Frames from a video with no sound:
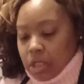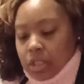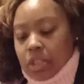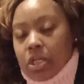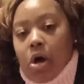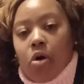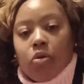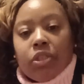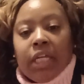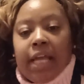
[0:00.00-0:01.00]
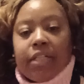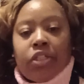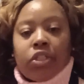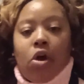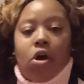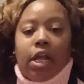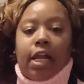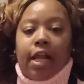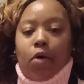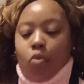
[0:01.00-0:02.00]
So to get
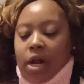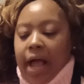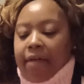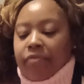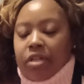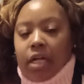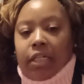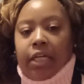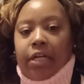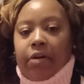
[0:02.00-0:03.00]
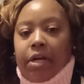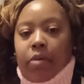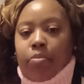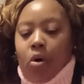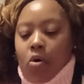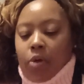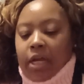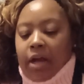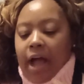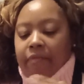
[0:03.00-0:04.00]
started, what I've done here in a bowl
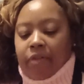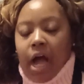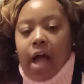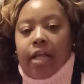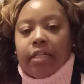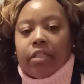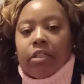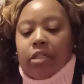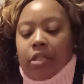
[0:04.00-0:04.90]
here, I've gotten